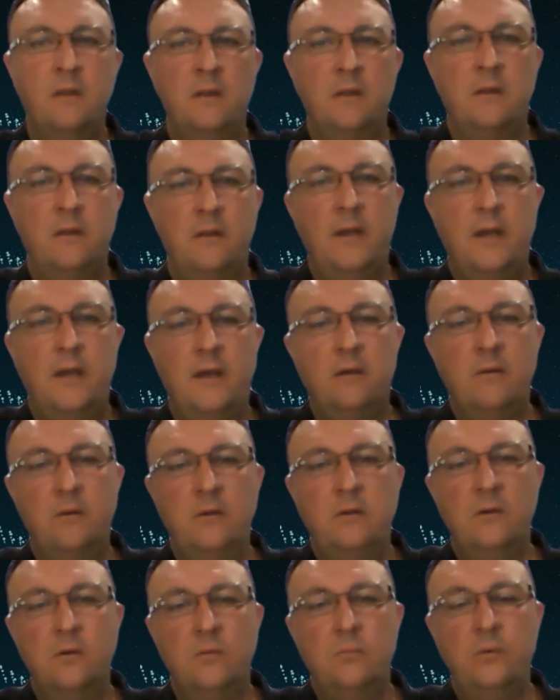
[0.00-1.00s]
that
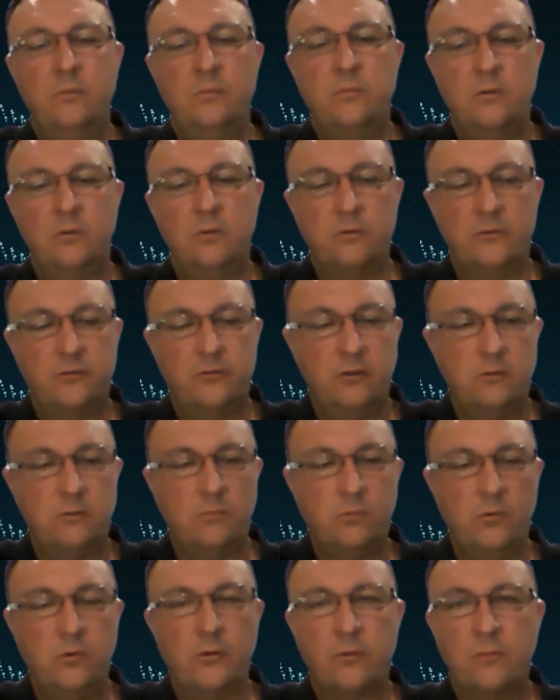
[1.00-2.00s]
we would look to
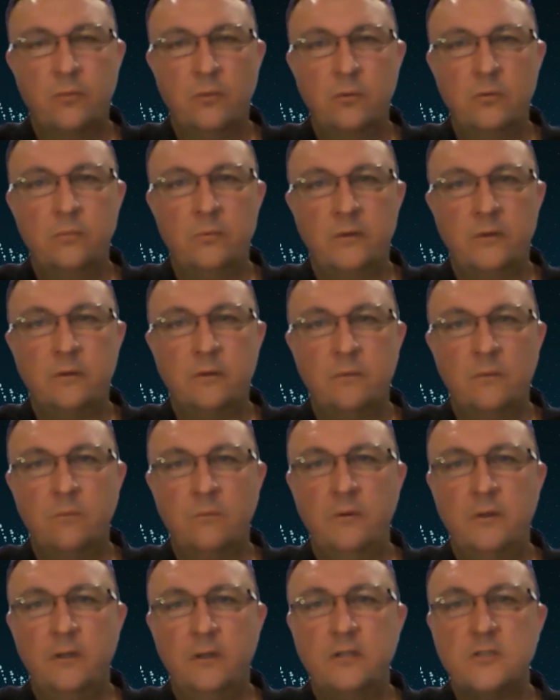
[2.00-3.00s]
work through
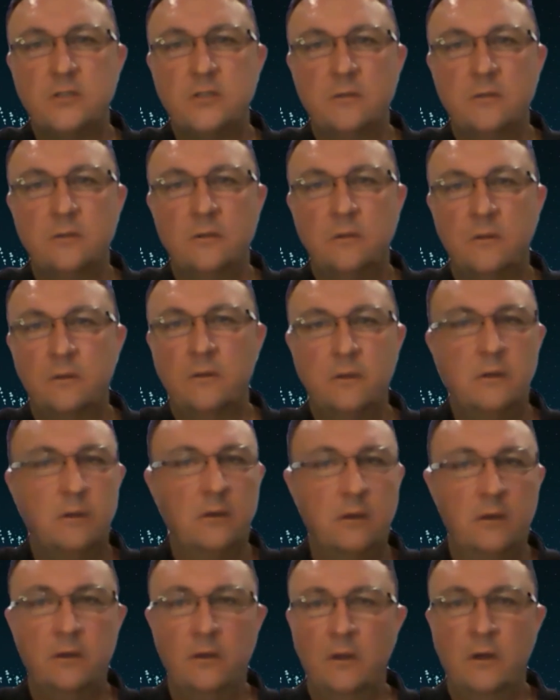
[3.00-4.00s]
with each
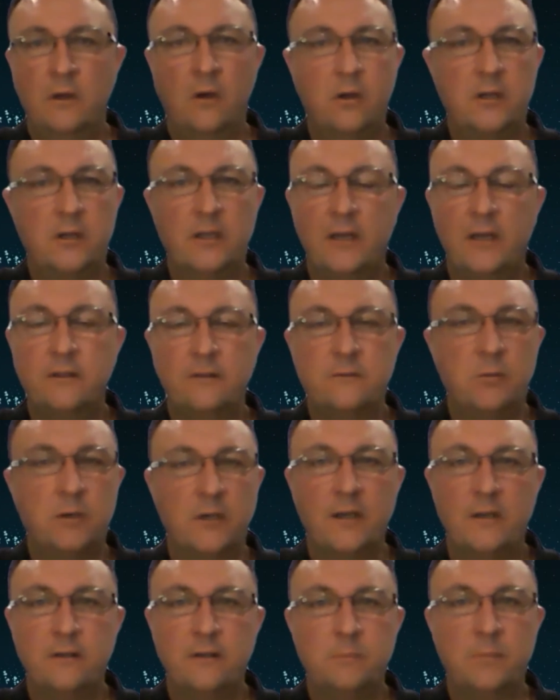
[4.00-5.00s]
on a
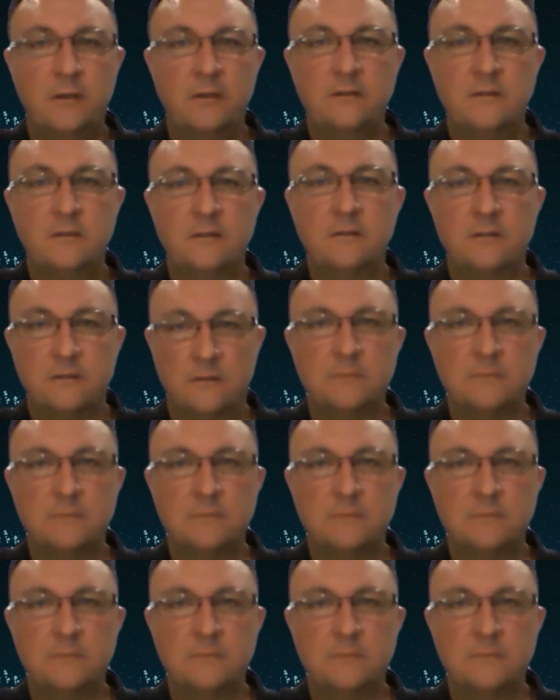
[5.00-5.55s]
case-by-case basis.